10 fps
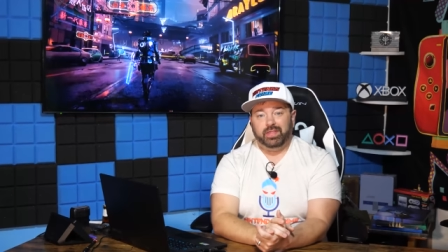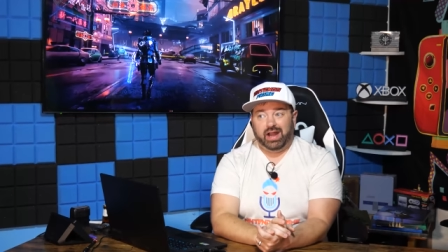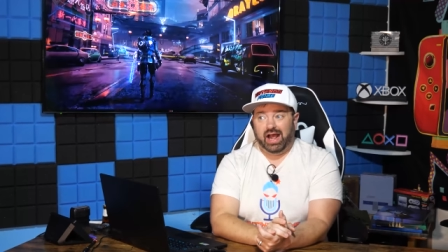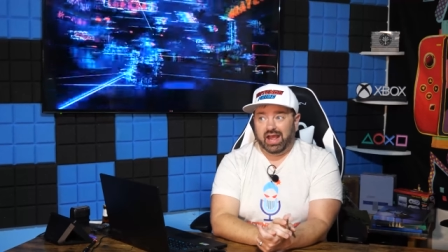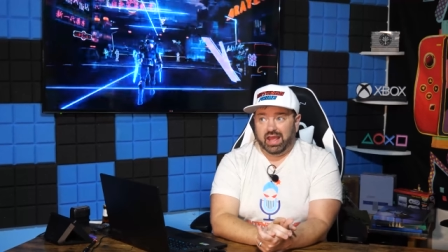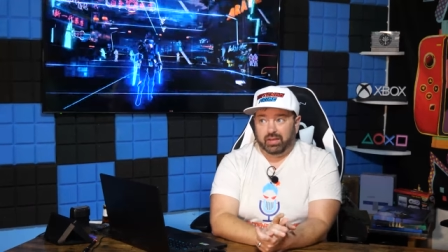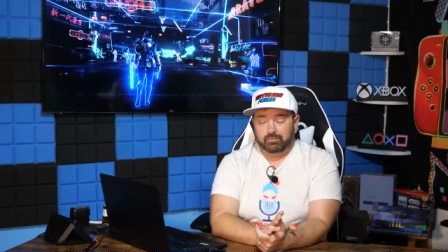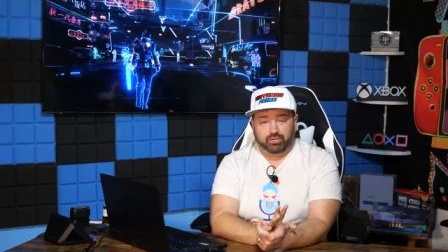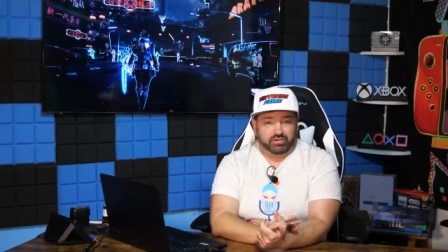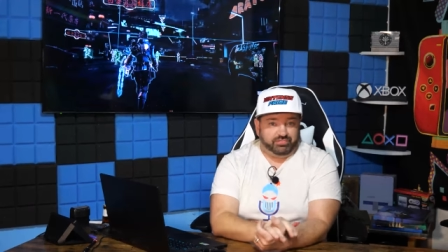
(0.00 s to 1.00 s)
that I
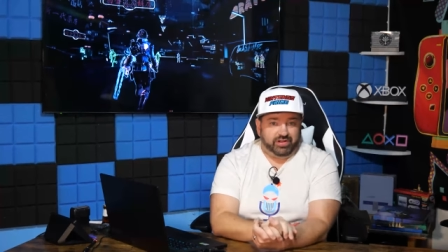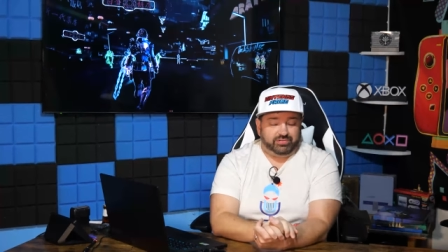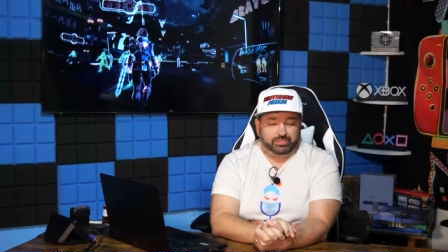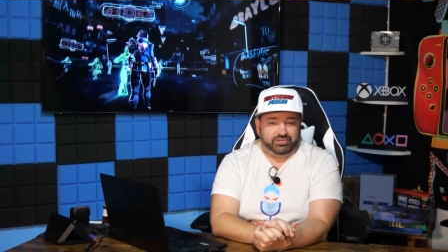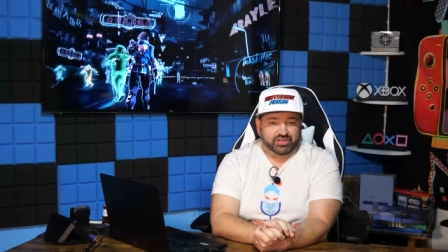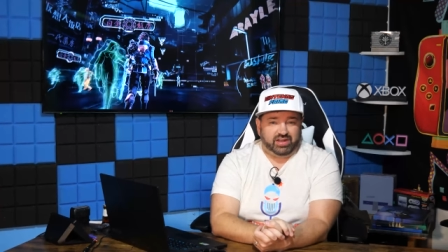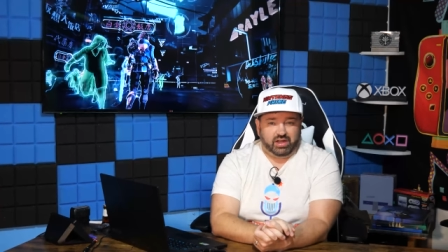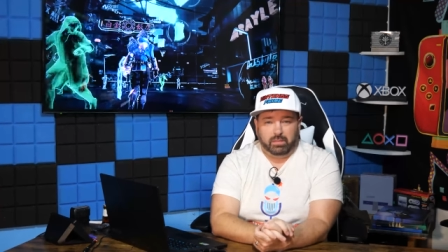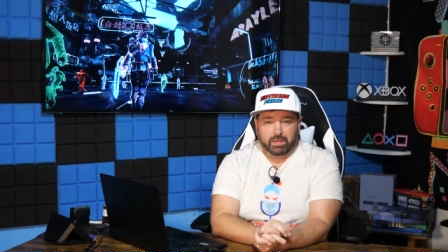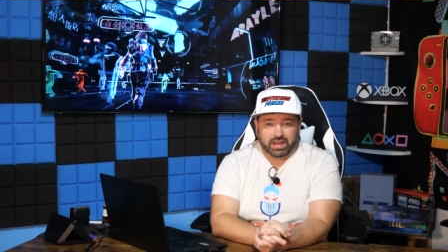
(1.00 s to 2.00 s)
pre present
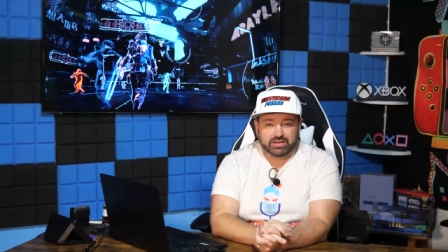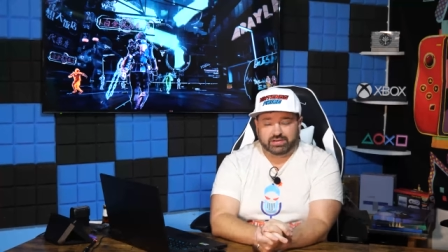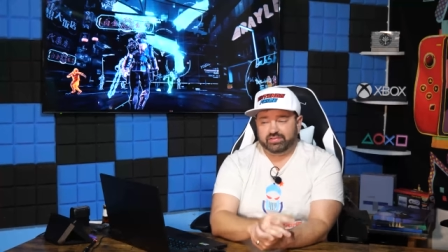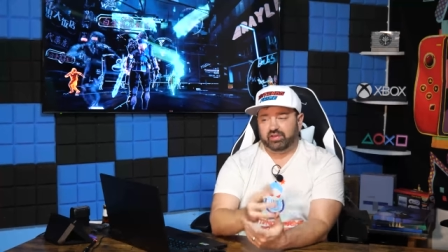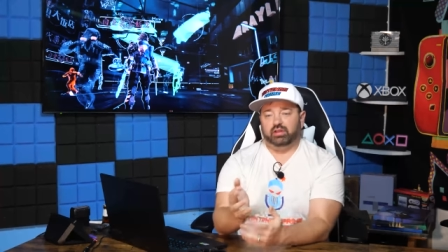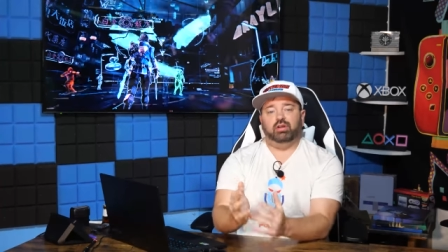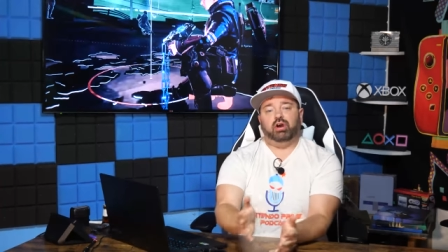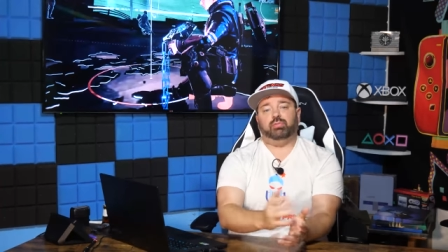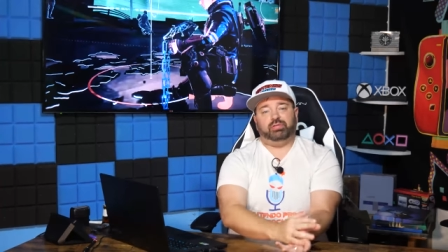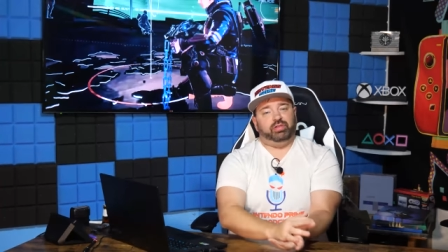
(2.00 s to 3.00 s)
opinions
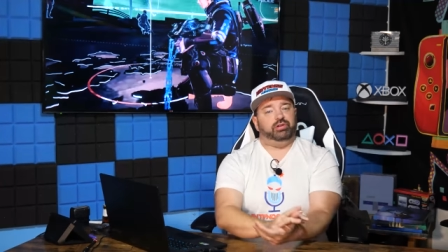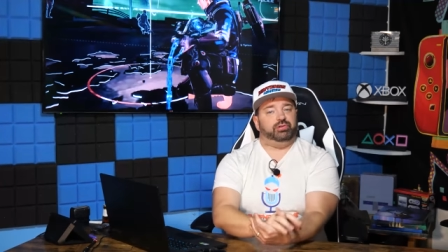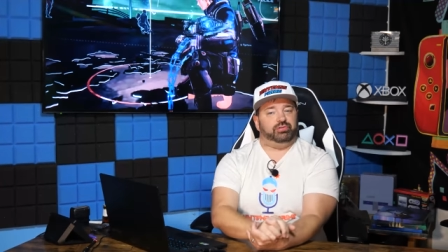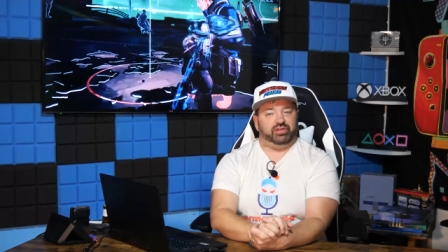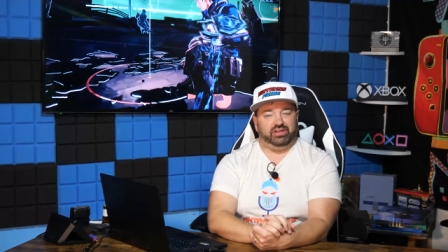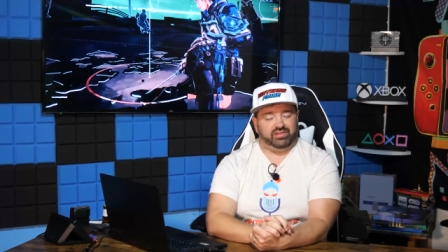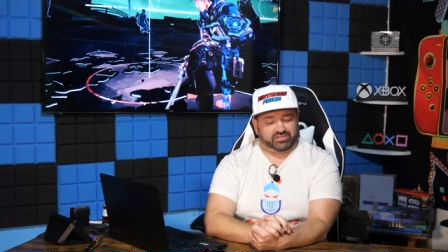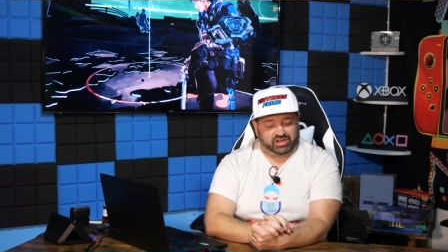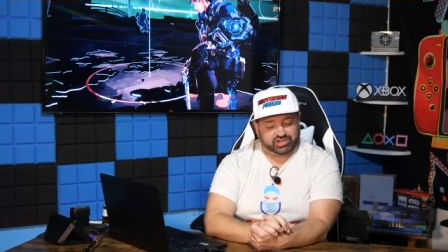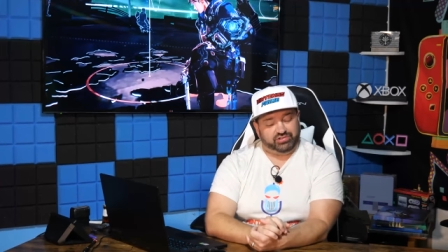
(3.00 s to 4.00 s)
along with the news and
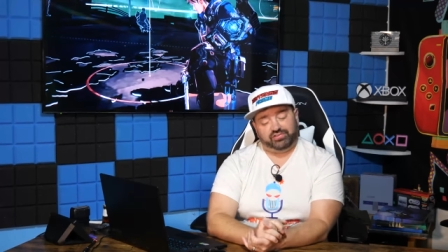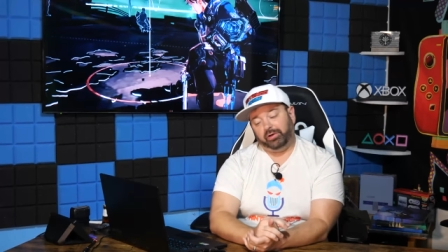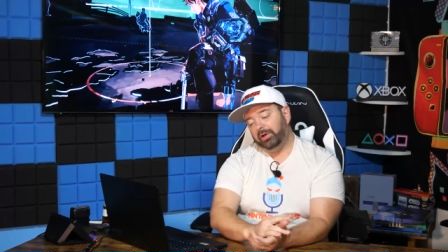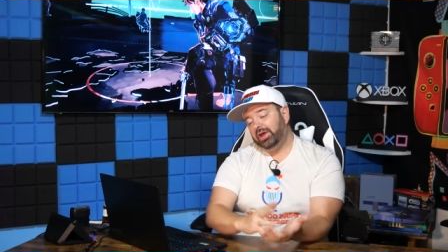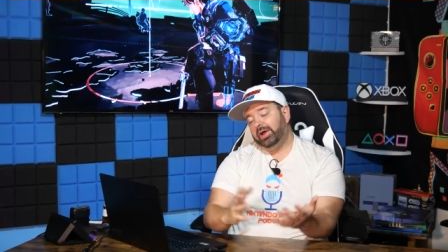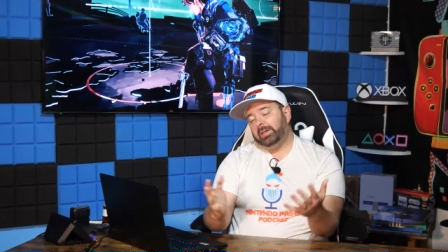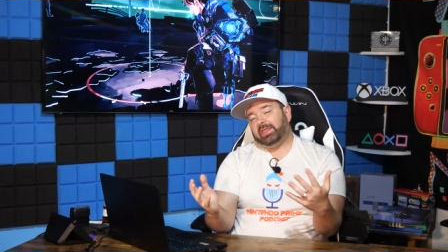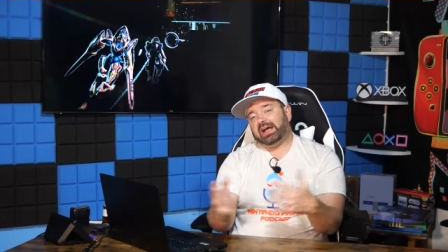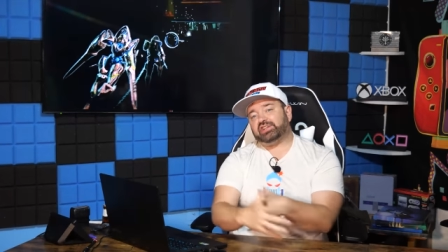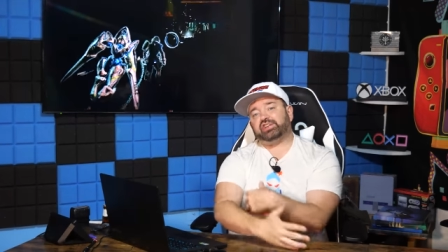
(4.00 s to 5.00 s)
discussion. So
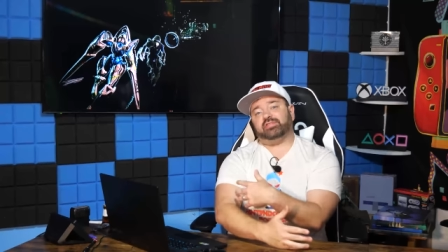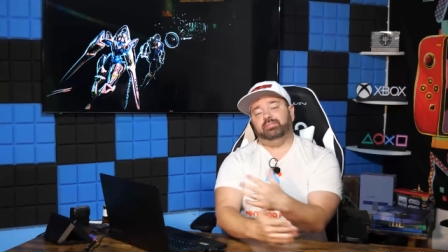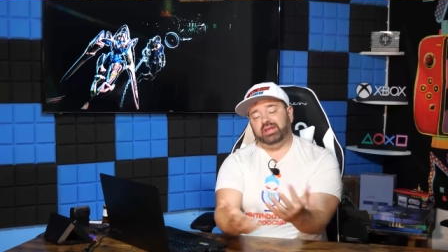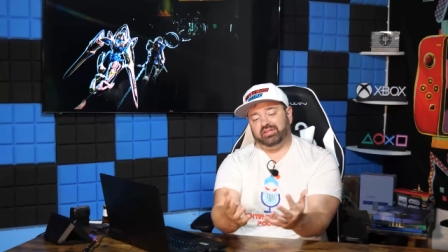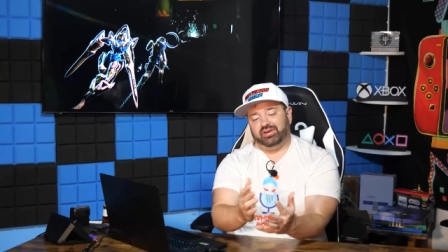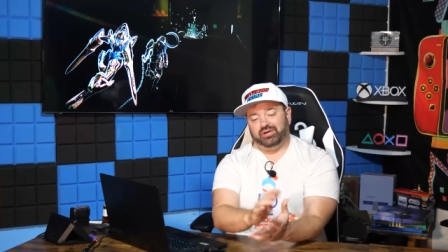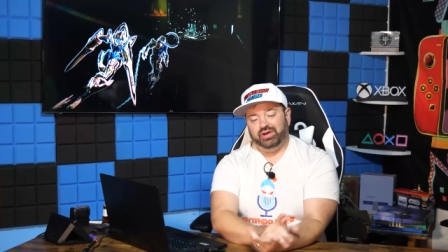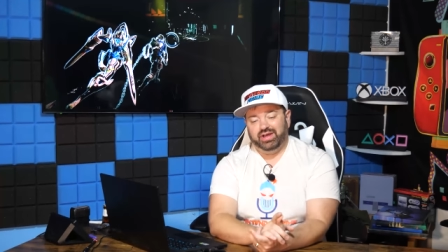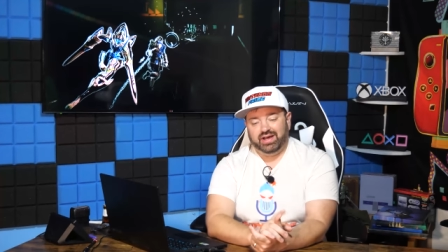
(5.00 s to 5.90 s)
that's just me, though.